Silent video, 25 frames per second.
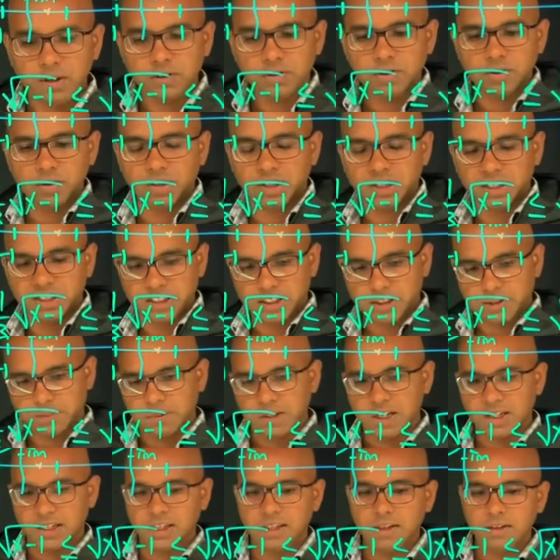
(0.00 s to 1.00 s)
so you can just
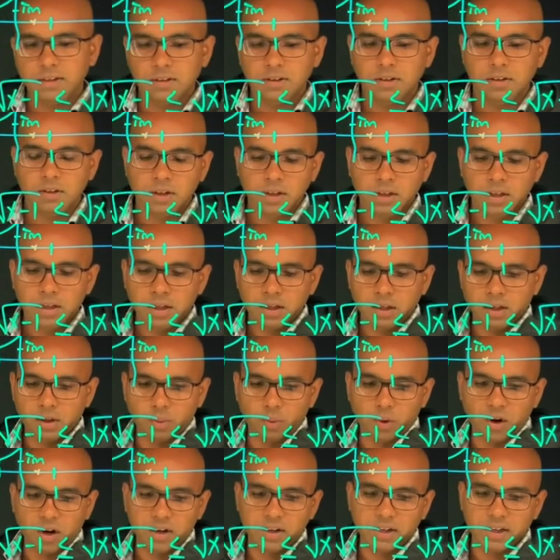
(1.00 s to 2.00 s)
plug in a
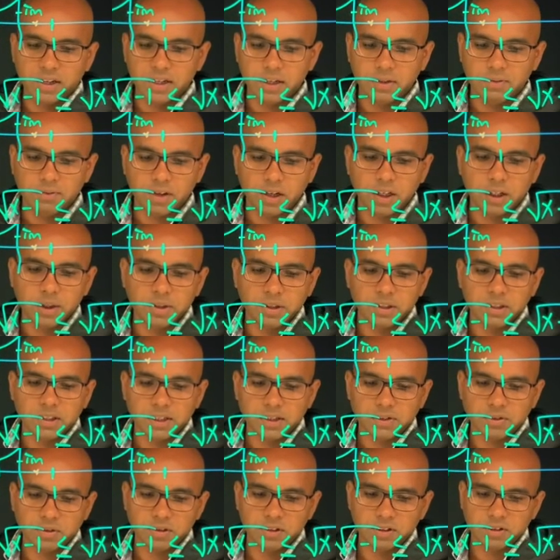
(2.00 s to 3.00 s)
1 and evaluate
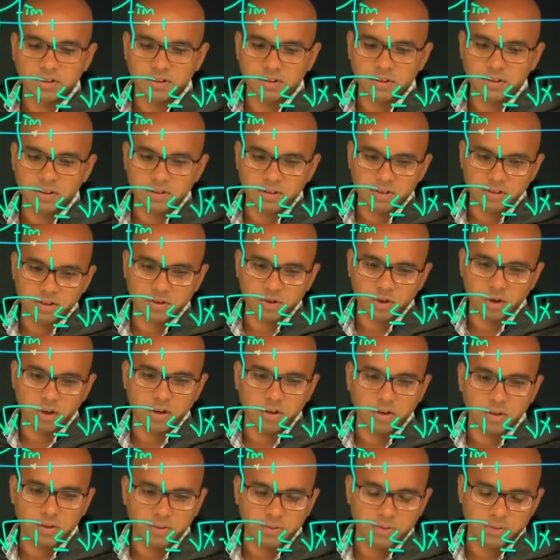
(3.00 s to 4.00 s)
that. So this is the square
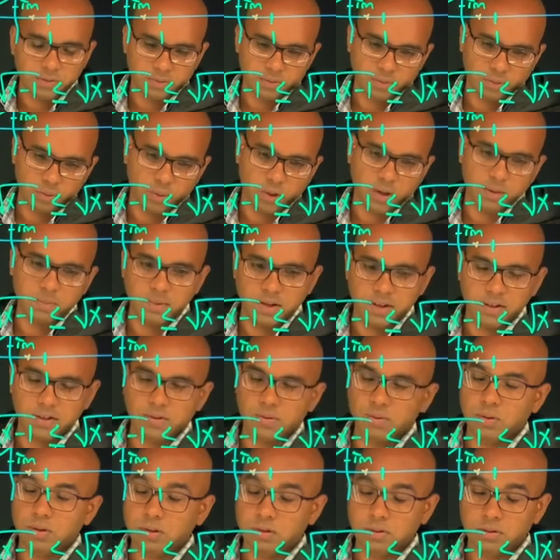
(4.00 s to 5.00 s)
root of 1 minus
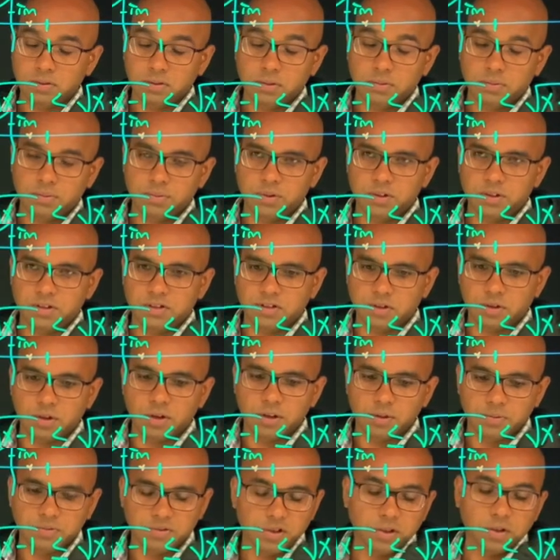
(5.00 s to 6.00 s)
1, which is square
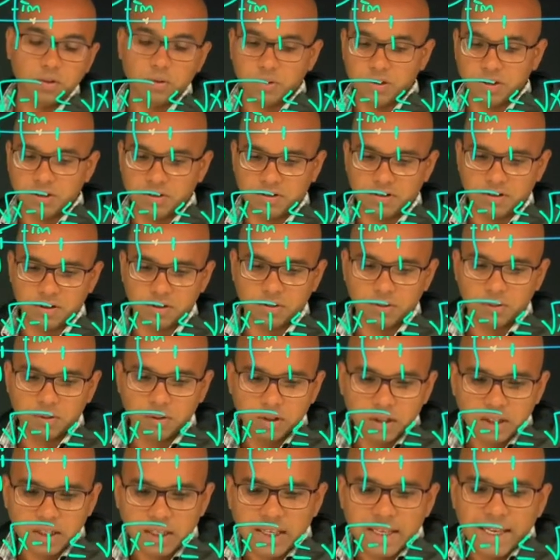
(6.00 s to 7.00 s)
root of 0, which is 0.
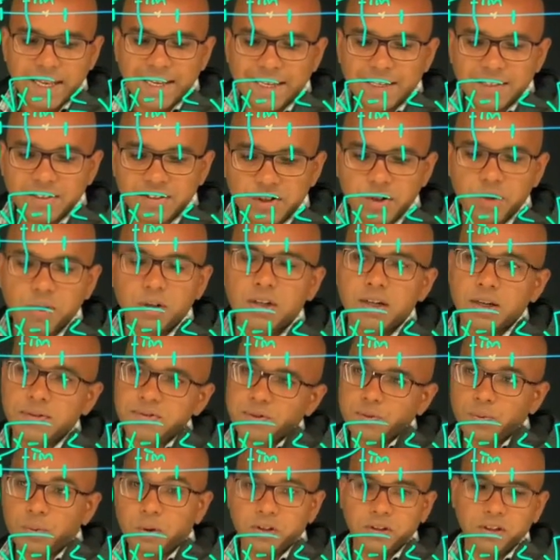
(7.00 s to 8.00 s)
0
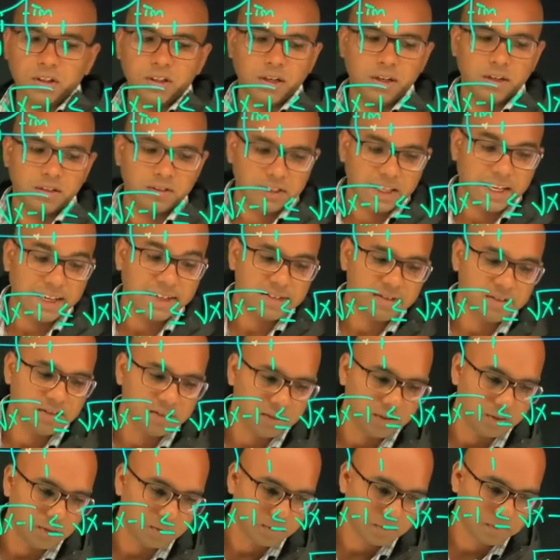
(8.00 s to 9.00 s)
times 1/3, that is
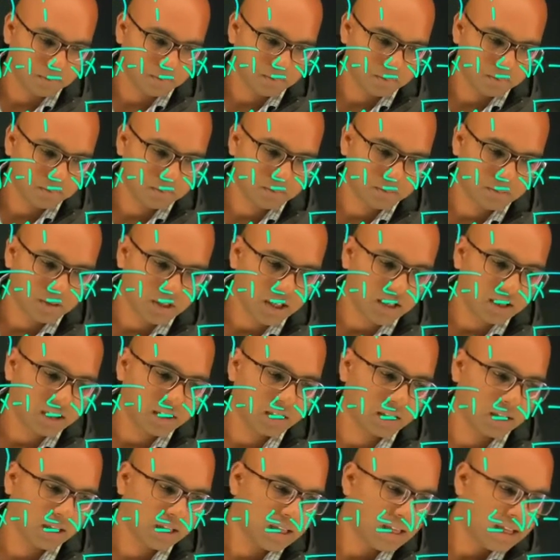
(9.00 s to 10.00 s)
0, right?
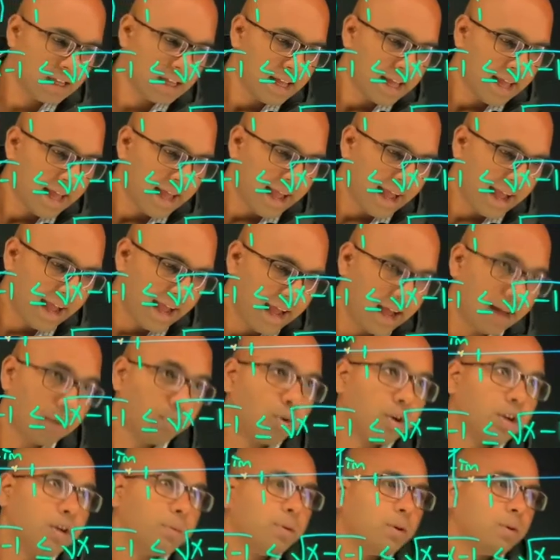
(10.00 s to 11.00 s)
And
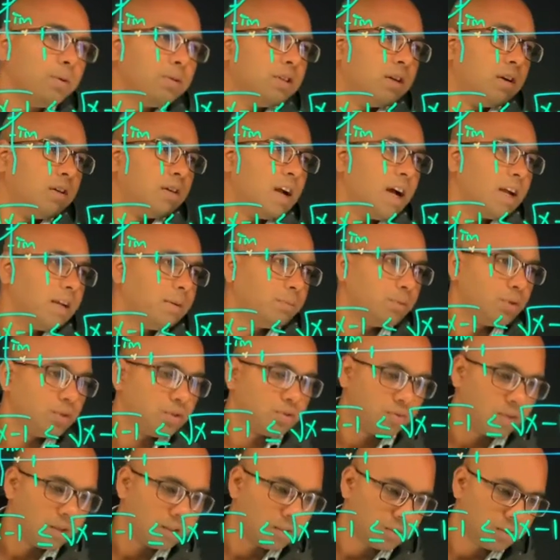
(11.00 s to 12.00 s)
what about the rightmost
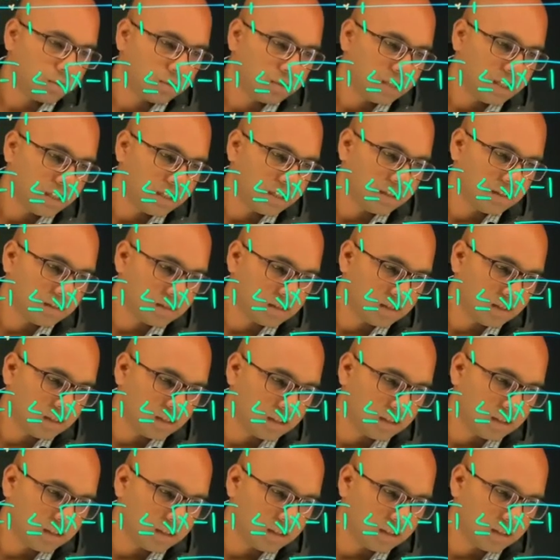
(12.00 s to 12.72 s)
function? That is